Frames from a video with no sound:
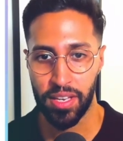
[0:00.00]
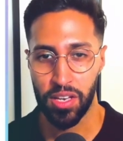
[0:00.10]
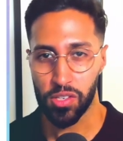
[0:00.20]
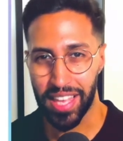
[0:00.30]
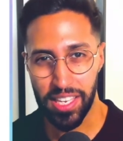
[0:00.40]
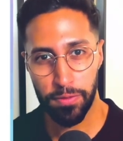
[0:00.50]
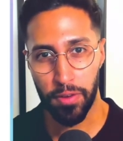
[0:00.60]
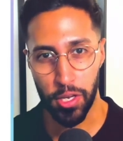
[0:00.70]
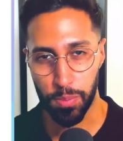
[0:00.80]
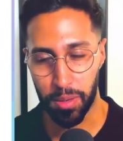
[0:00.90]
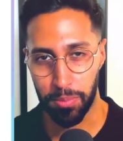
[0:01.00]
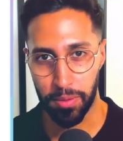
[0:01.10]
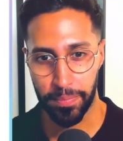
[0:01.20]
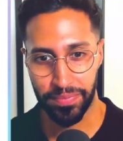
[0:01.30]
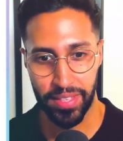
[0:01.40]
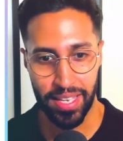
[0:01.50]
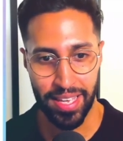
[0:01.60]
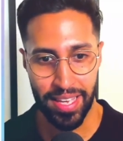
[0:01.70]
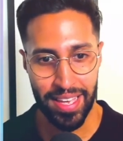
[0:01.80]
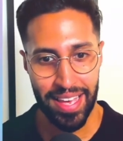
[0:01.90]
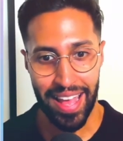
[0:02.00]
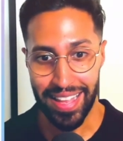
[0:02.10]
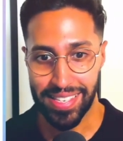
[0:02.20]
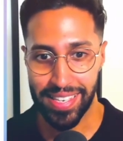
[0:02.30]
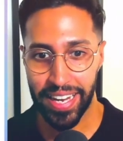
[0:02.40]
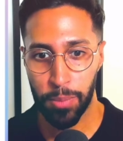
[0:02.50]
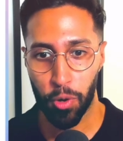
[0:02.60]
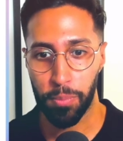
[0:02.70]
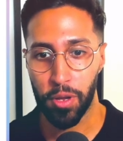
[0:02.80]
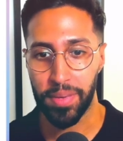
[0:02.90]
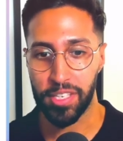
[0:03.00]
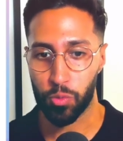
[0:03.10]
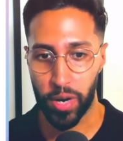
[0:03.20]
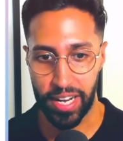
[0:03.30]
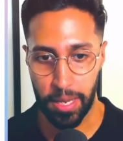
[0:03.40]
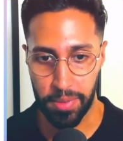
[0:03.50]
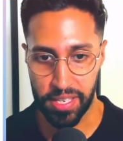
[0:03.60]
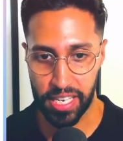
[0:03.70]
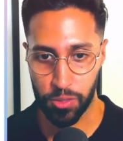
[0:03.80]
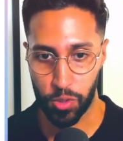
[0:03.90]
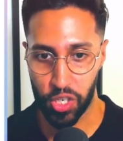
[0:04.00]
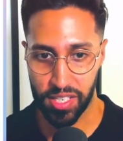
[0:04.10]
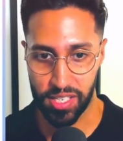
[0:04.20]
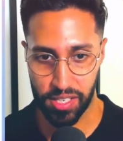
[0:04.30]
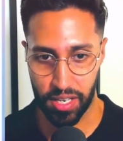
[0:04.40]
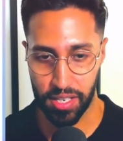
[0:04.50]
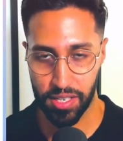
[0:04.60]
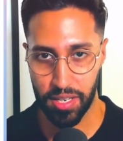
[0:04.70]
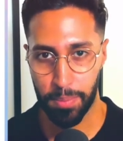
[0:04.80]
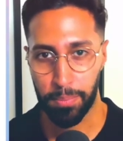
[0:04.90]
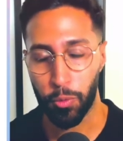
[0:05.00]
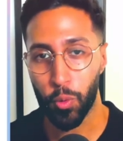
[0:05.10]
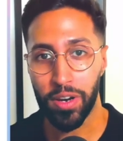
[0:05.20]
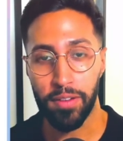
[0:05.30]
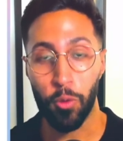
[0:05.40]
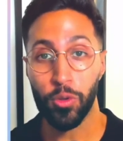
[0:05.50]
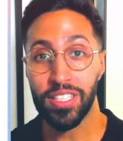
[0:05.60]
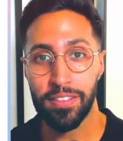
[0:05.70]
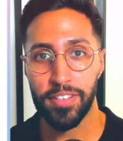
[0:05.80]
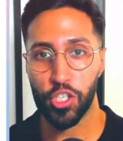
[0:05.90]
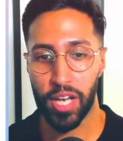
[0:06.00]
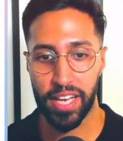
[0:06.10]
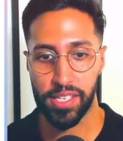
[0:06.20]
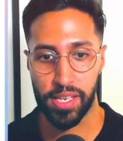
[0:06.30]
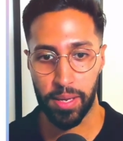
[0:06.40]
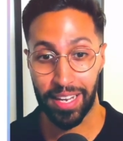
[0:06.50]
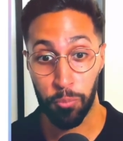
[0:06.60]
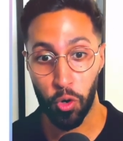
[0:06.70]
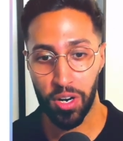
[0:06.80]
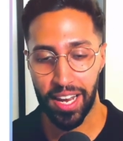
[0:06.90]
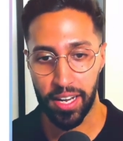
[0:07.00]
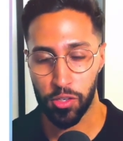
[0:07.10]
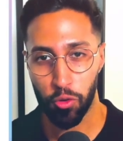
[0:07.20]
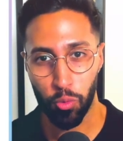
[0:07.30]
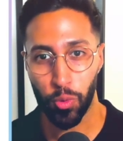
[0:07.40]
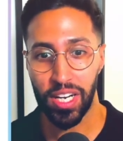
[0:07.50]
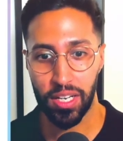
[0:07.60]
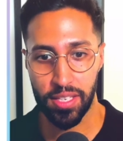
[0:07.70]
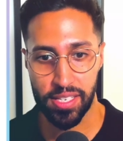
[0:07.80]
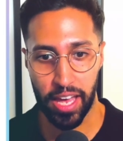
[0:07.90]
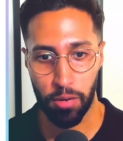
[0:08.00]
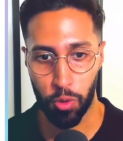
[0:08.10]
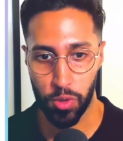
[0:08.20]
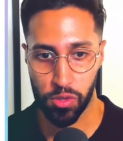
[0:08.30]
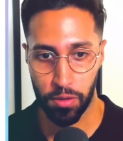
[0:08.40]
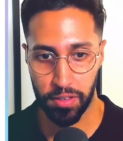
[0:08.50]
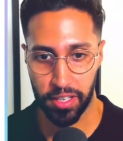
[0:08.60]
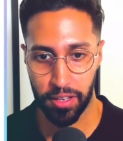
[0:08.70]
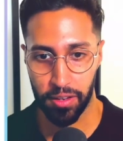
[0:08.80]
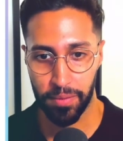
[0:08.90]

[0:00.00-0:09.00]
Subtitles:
So that's the first problem. The second problem is rate limits, as we just discussed. But we want to visualize it more clearly so you really understand what we're solving here.